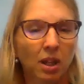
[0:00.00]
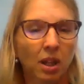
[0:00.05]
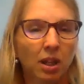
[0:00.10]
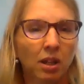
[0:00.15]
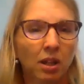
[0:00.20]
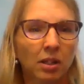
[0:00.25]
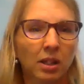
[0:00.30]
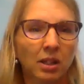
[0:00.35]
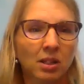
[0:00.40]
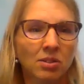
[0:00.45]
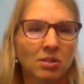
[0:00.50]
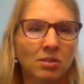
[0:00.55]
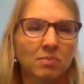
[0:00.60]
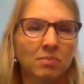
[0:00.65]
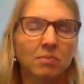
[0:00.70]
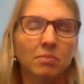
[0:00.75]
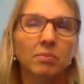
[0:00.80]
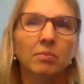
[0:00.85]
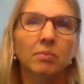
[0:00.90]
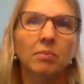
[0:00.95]
It's
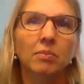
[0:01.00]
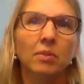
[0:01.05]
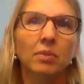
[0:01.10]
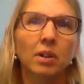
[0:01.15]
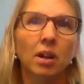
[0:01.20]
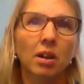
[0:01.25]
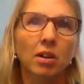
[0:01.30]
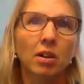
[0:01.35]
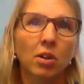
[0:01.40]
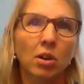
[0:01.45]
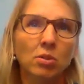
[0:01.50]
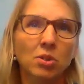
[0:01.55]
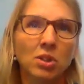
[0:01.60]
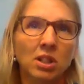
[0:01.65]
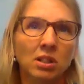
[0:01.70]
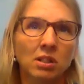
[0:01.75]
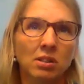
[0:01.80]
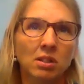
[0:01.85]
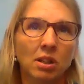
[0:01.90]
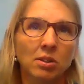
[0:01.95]

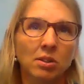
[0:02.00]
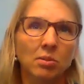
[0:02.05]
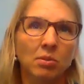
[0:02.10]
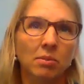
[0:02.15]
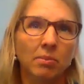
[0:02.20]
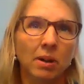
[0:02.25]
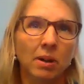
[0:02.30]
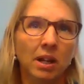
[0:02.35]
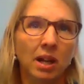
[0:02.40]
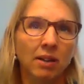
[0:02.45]
Coaching is also about